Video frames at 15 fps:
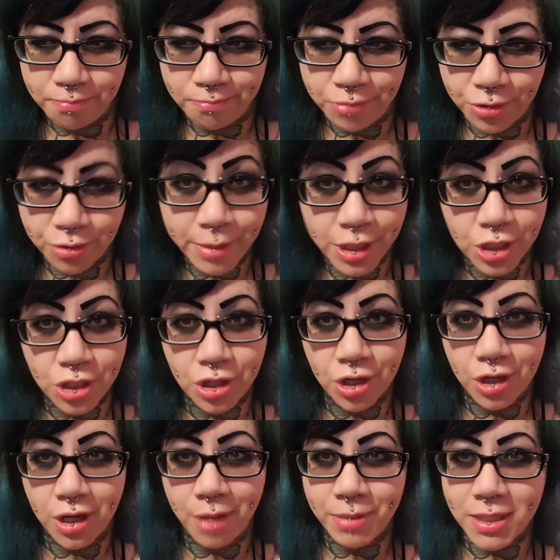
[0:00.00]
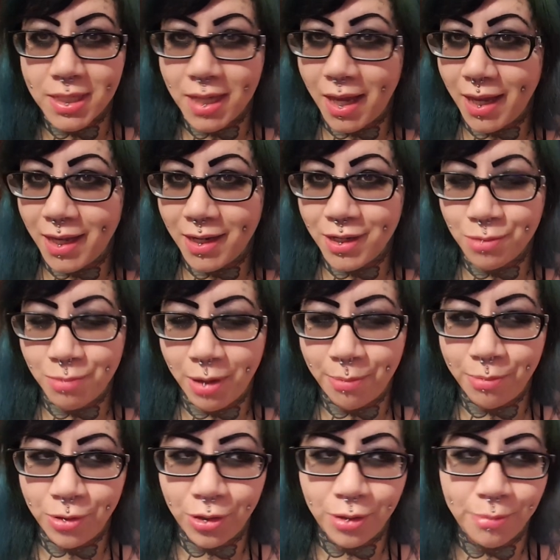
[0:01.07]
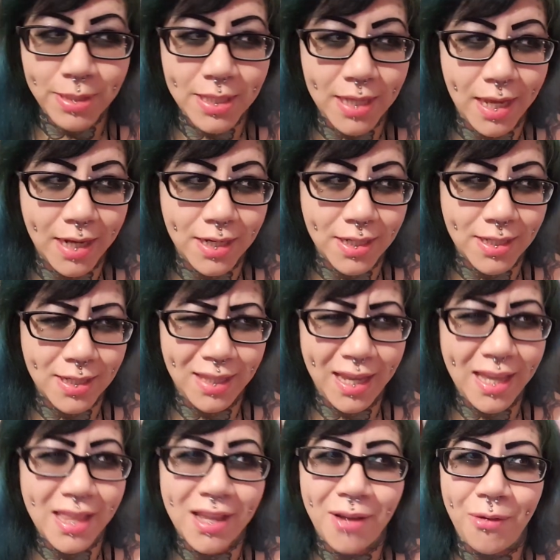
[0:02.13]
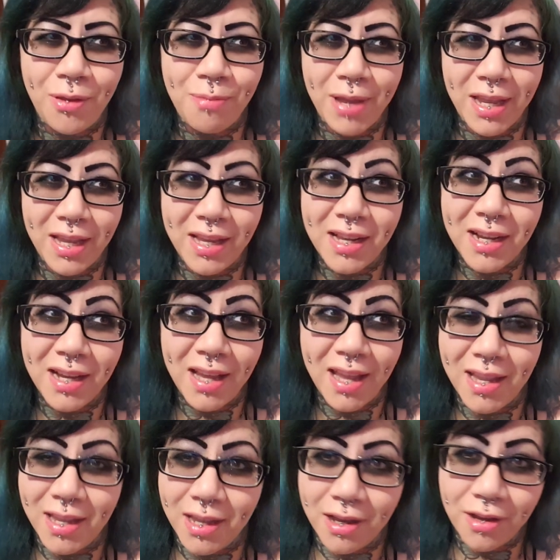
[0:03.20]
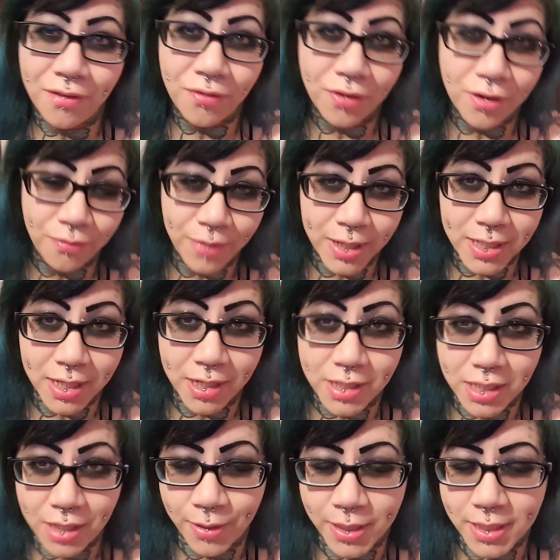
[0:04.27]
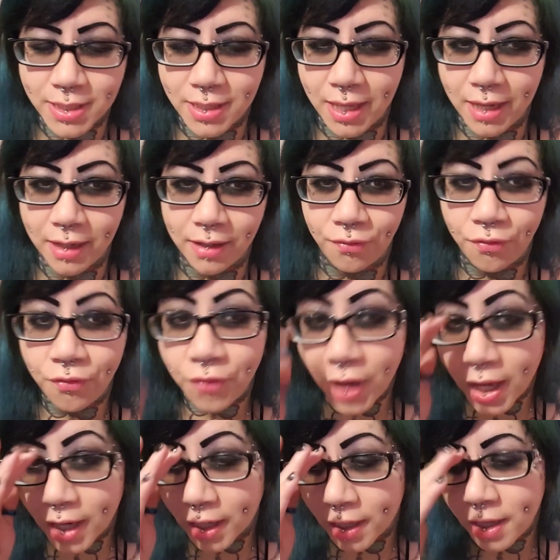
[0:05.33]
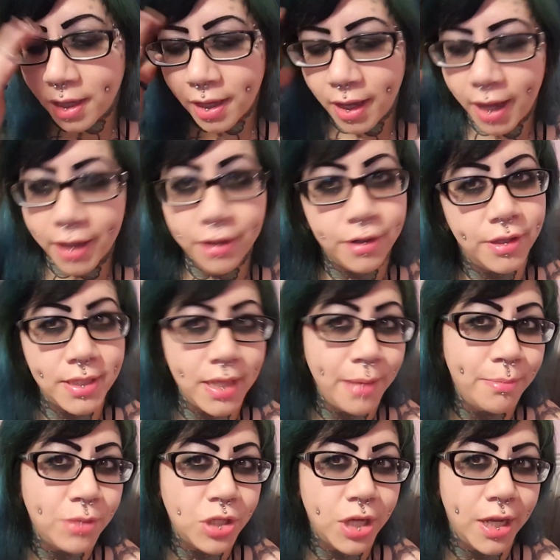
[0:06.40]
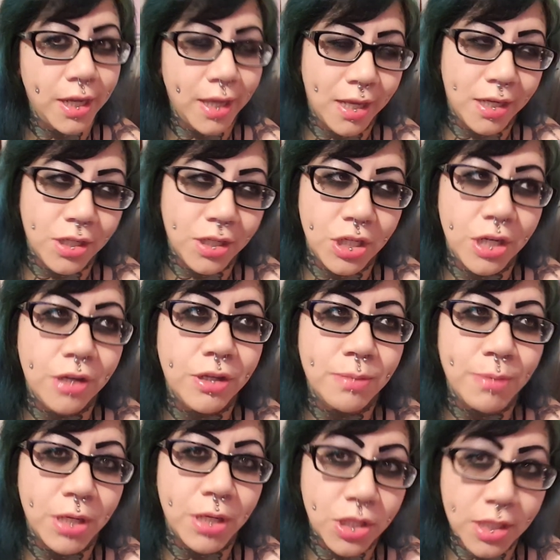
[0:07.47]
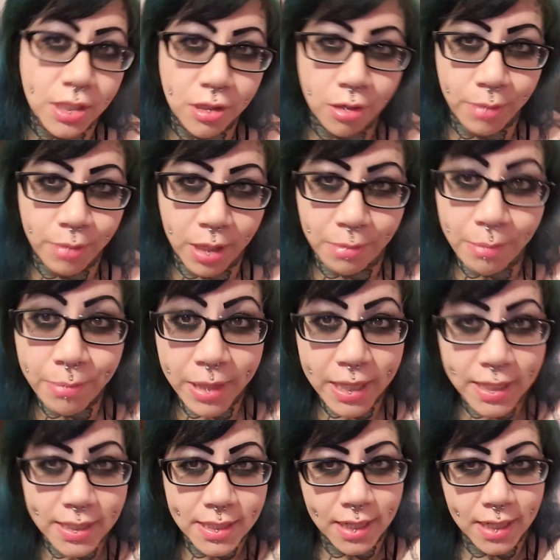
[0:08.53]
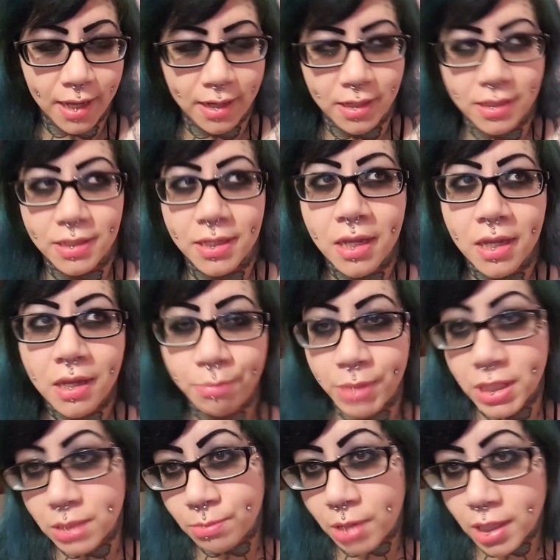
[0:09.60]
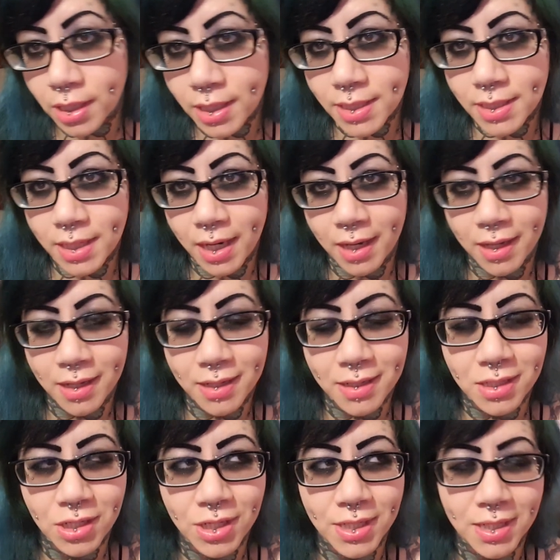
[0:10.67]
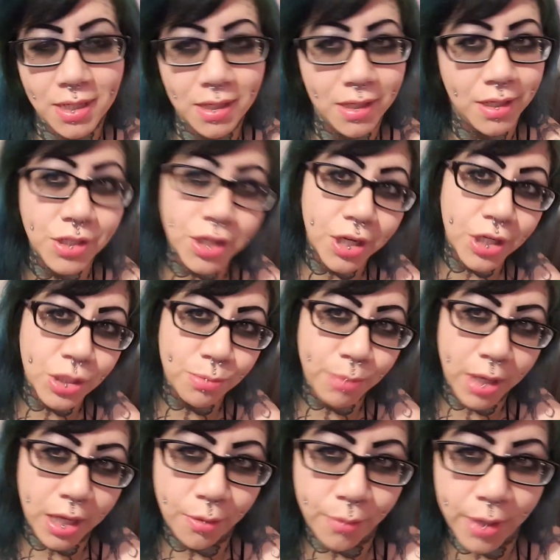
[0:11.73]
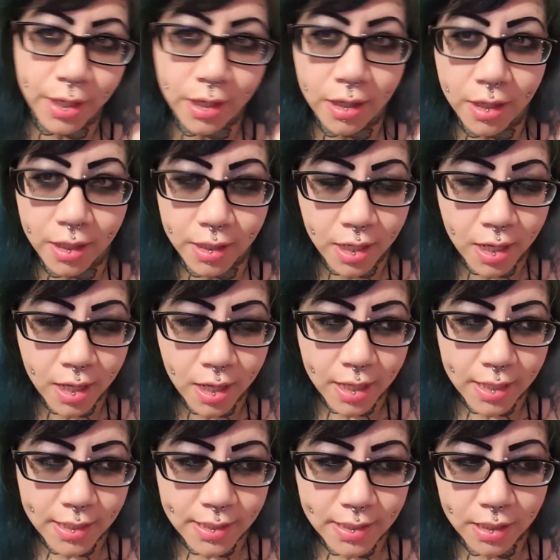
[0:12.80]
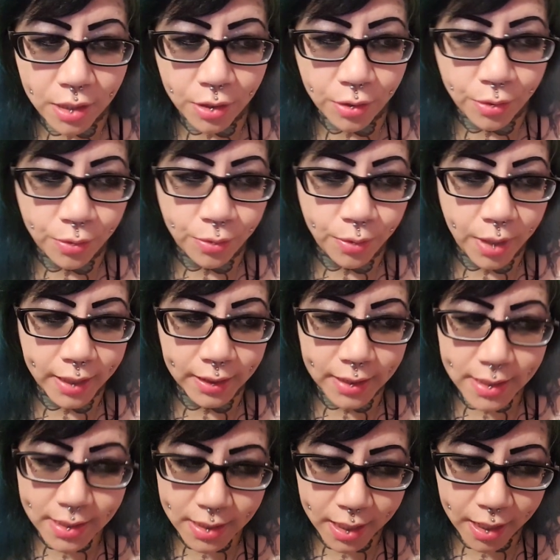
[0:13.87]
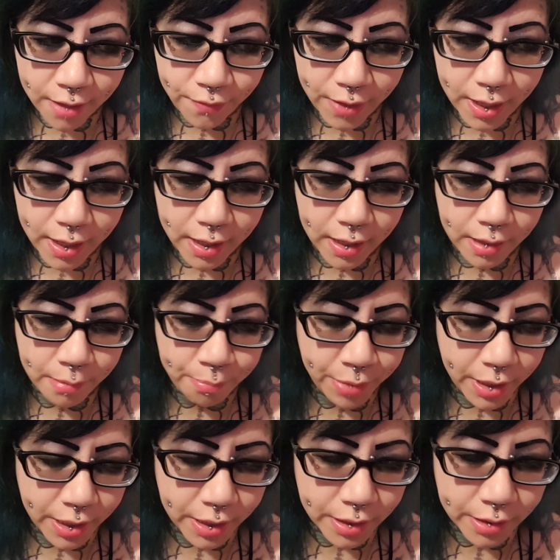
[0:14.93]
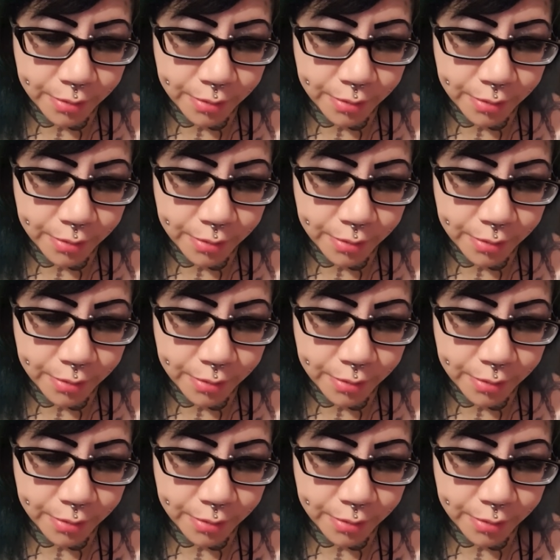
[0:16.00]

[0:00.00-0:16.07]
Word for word: pull my shirt up and tie it under my boobs and just lay there with my gut hanging out in front of my tattooist. Think, fuck, I go to the same chick and she knows me, she's known me at my biggest and my smallest, and she's not going to judge me or whatnot. So at least I have that, but